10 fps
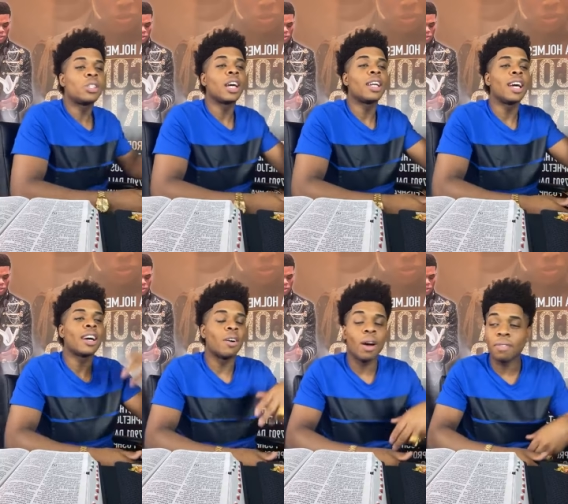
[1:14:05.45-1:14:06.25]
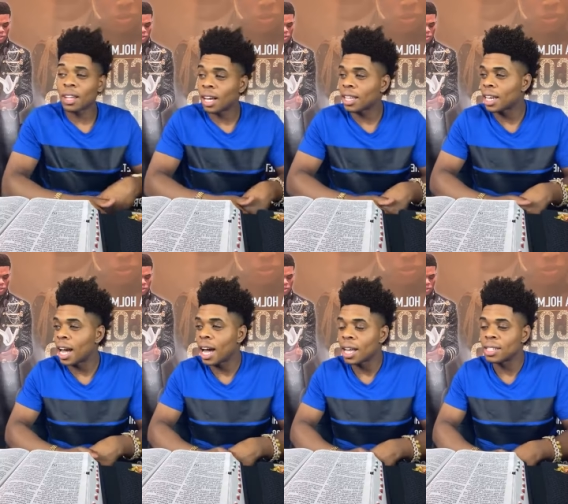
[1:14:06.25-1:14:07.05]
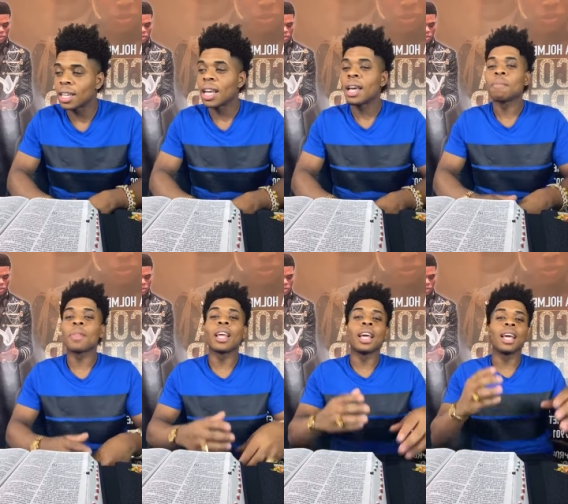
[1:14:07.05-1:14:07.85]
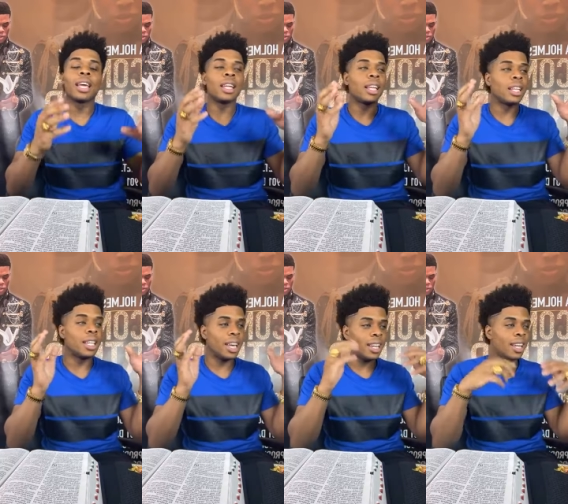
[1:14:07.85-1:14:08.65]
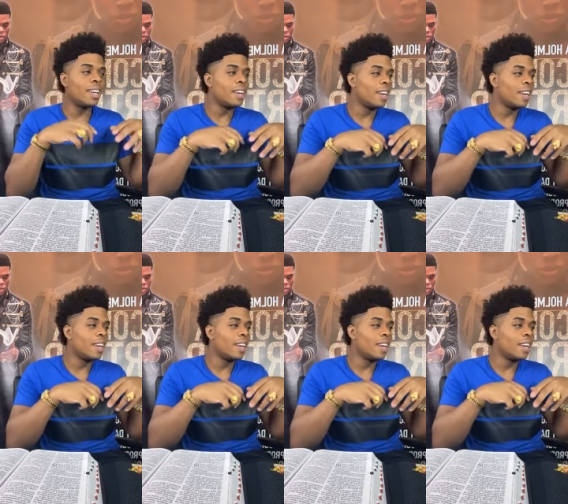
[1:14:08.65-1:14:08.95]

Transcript: you shall not go after other gods. And then